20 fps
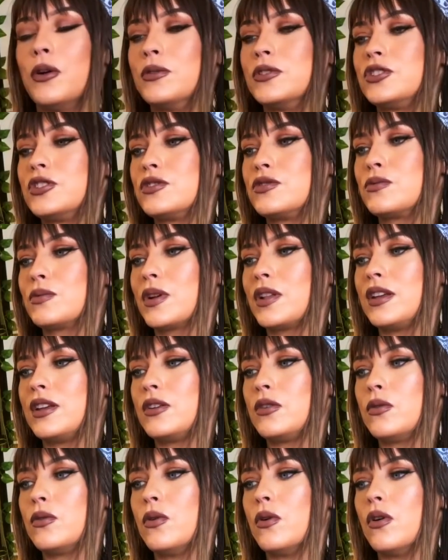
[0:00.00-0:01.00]
which is really
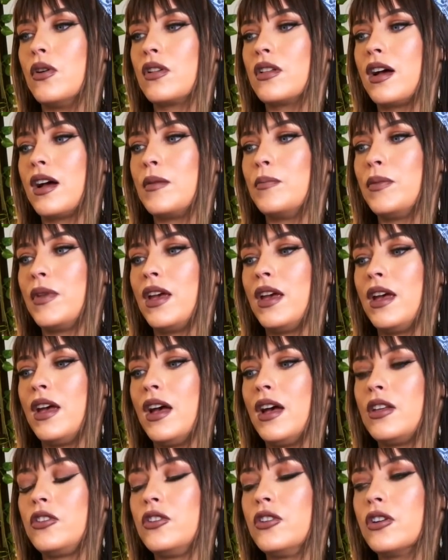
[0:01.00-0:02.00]
cool. Um,
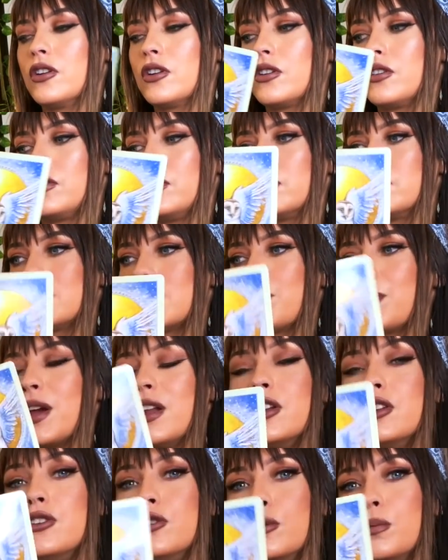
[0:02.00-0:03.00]
you're, there's some
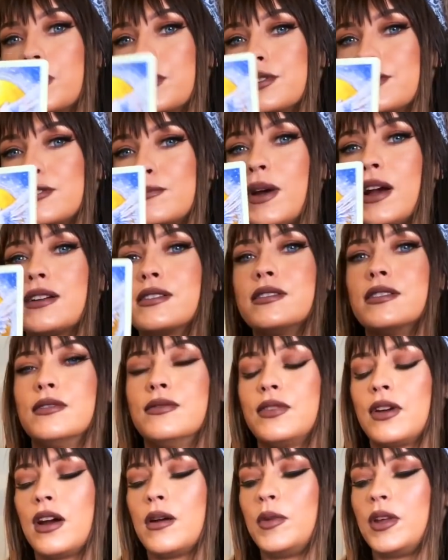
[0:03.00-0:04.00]
kind of new
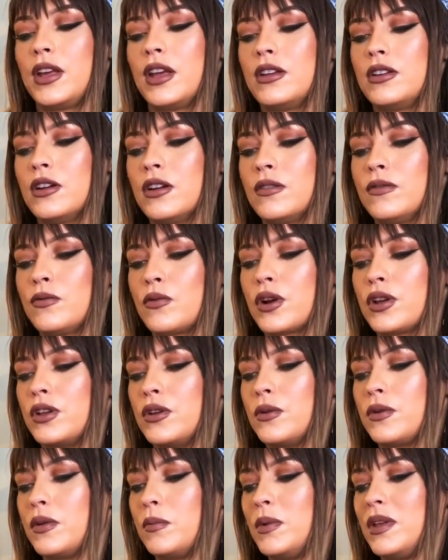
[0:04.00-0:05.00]
perspective coming in here for
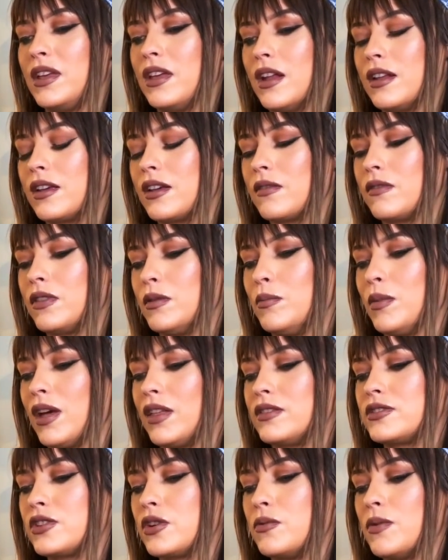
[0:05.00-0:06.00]
you at the beginning of the
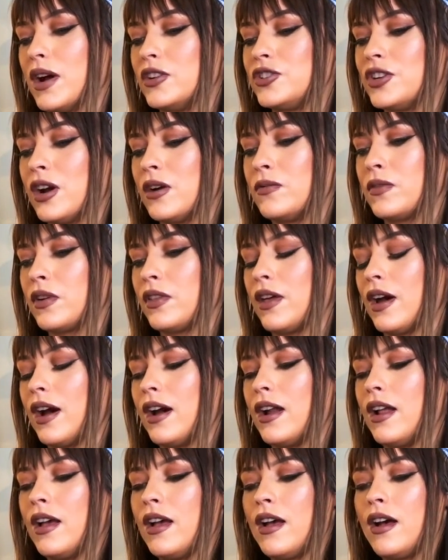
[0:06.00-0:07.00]
month, so watch out for
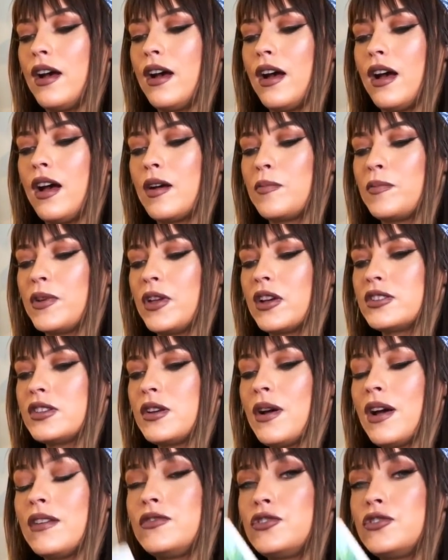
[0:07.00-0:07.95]
that. Um, we also have